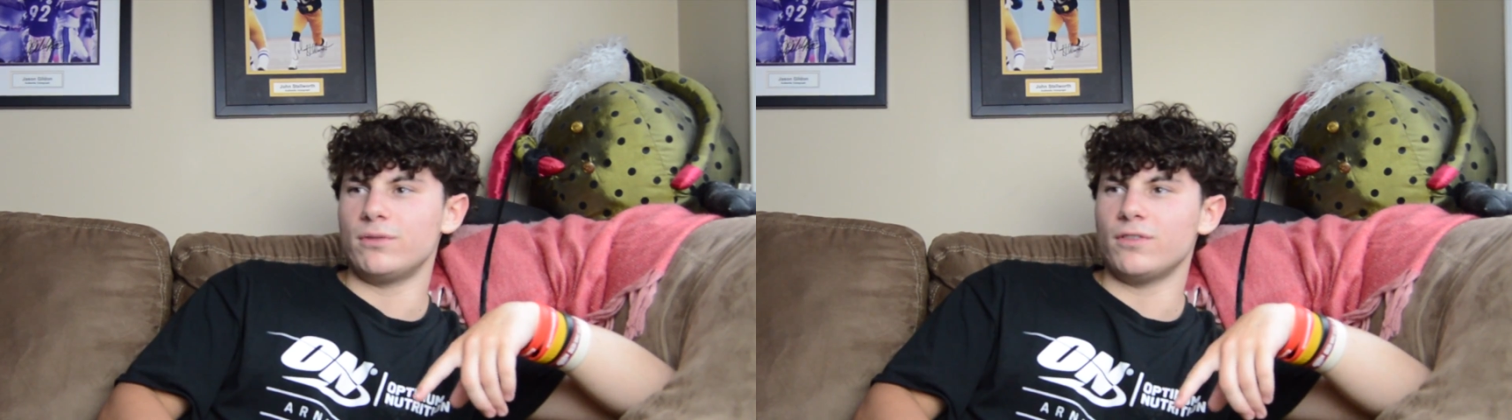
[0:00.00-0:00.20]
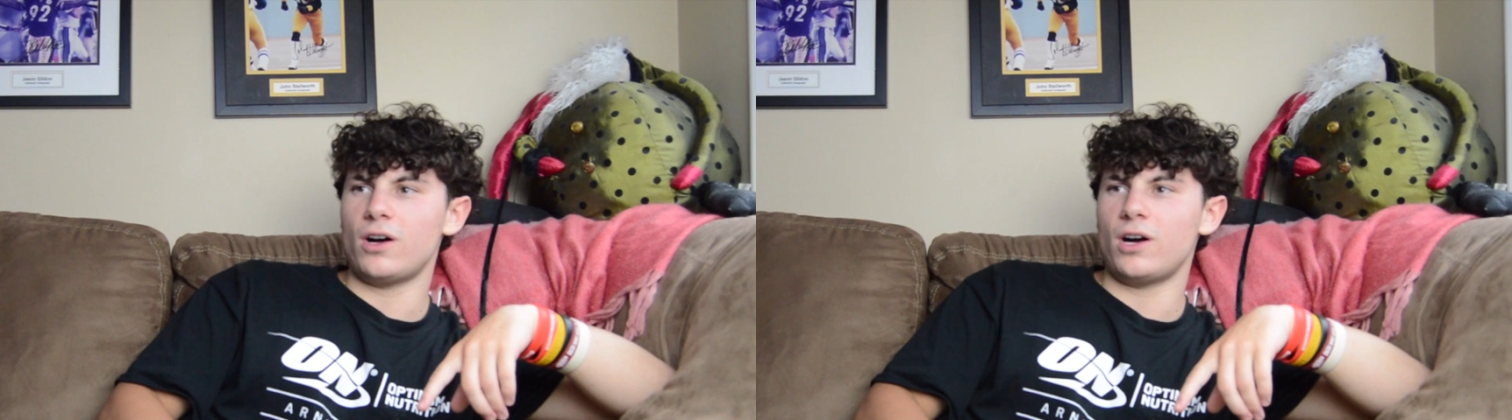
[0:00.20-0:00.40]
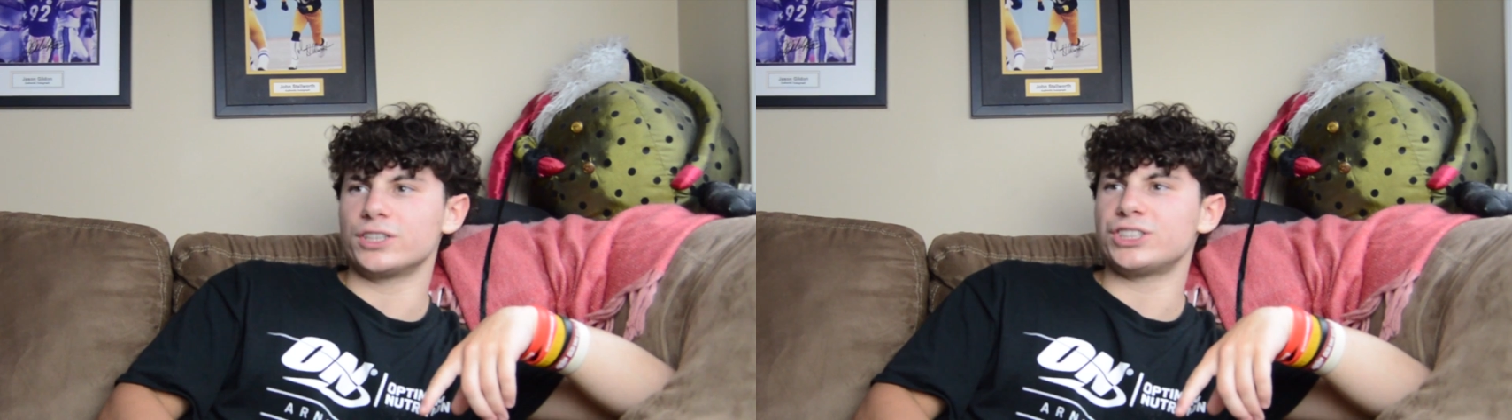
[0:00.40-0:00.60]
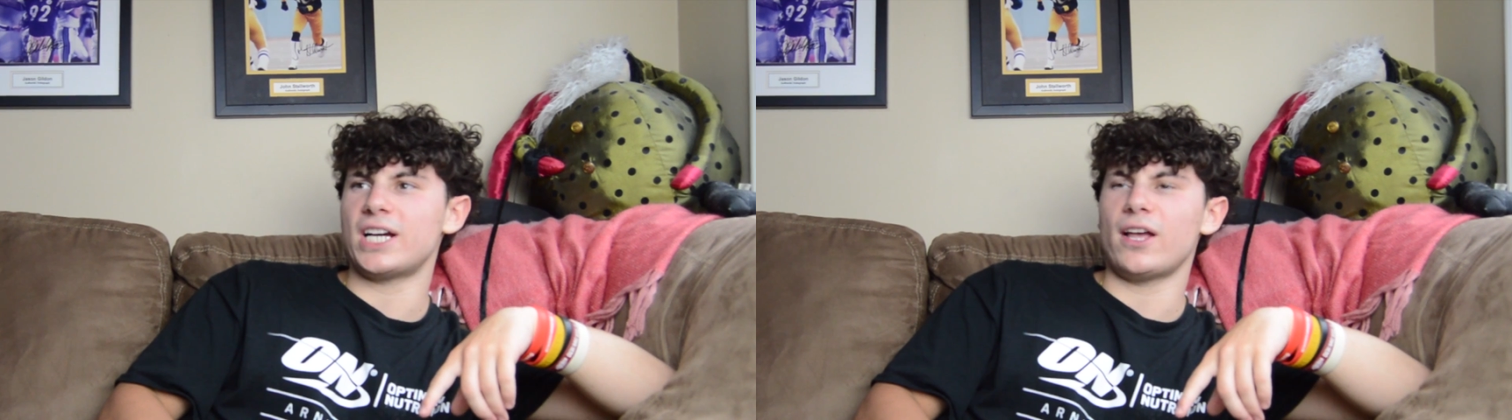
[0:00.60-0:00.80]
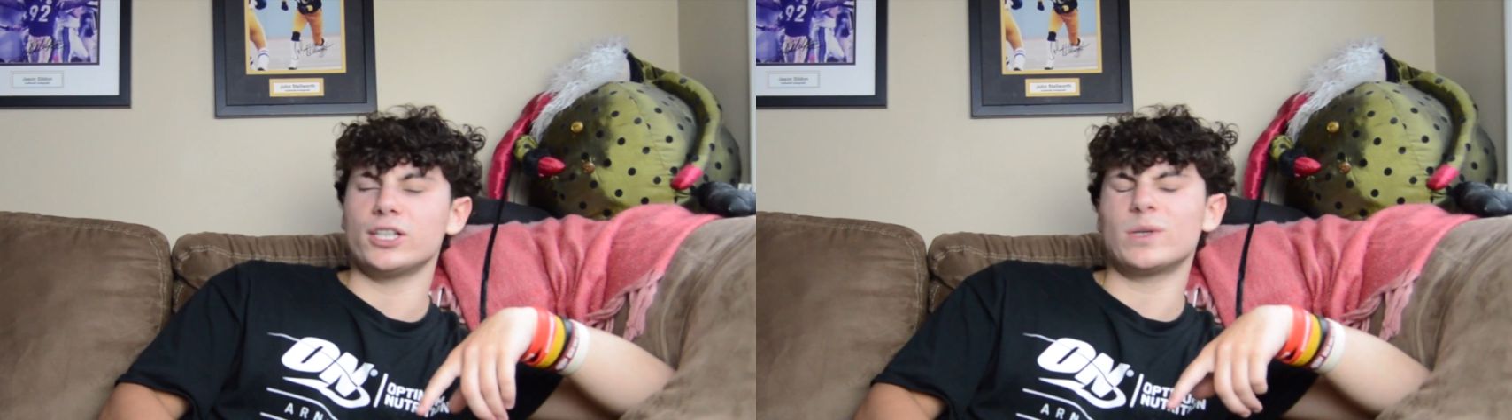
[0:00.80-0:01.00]
vlog,
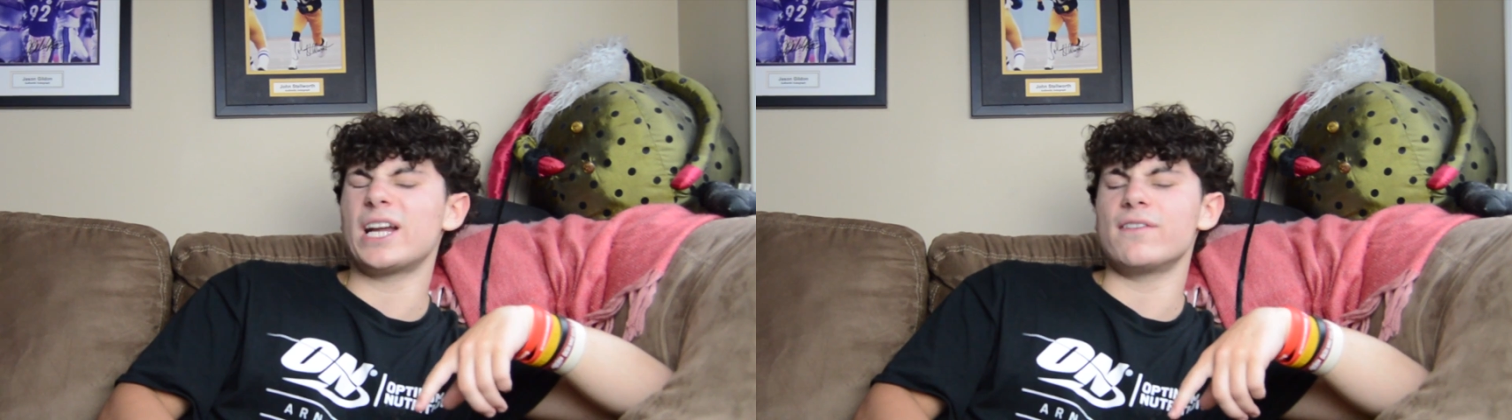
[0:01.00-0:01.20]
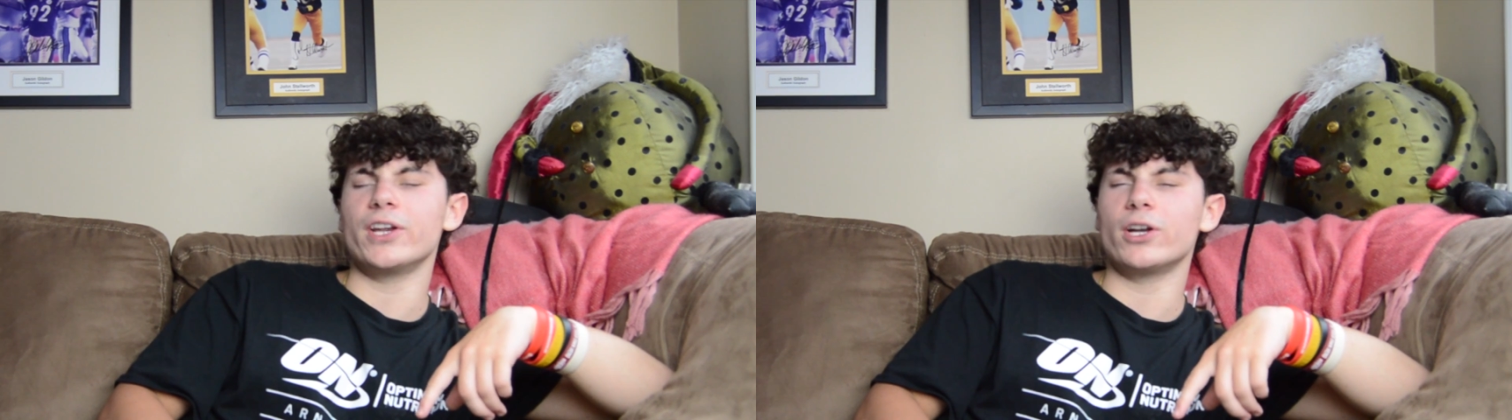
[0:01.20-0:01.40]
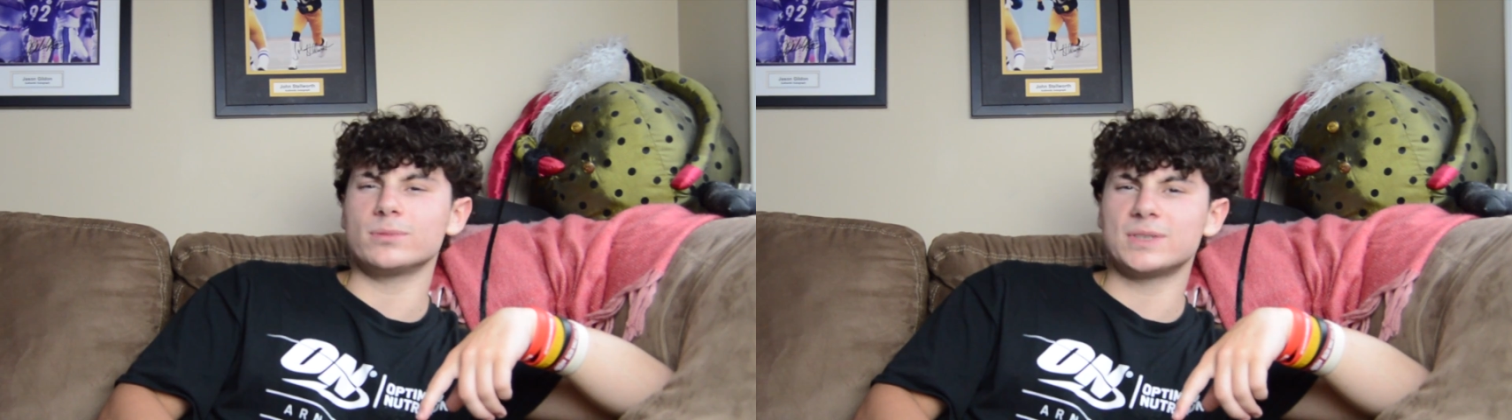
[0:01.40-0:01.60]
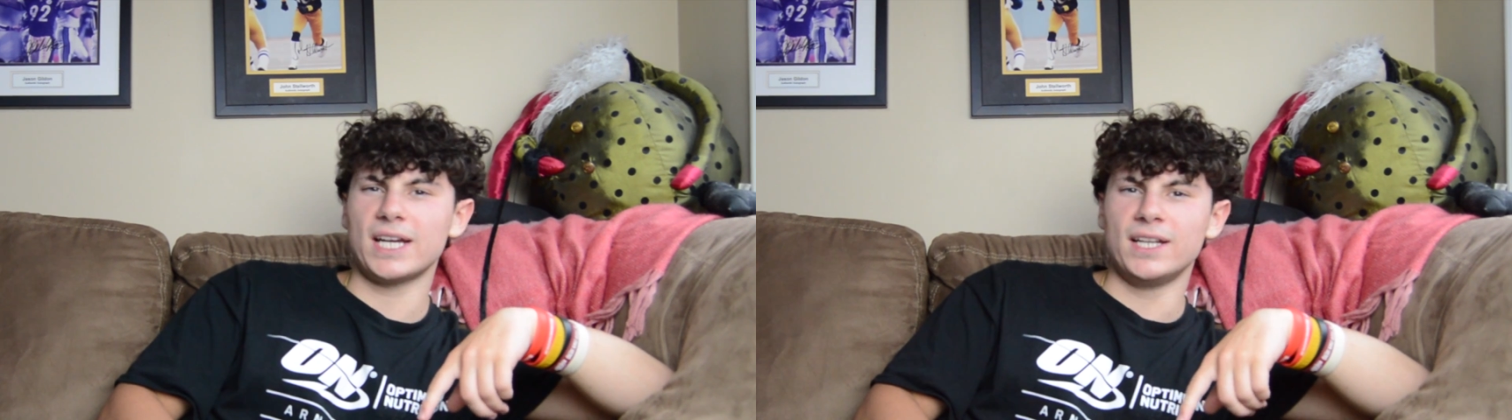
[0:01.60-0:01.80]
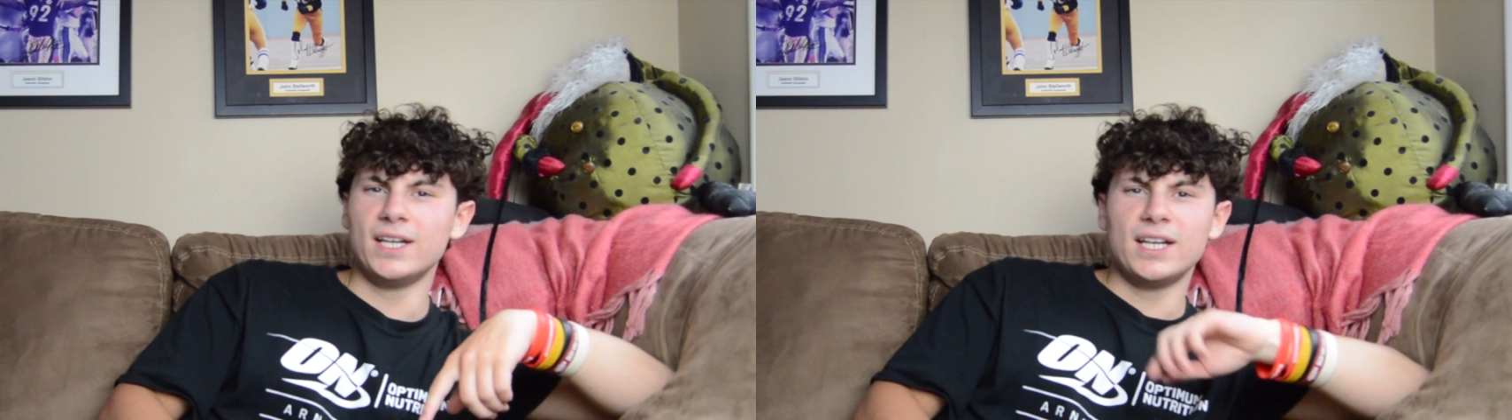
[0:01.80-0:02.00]
challenge, whatever, you know what I'm saying?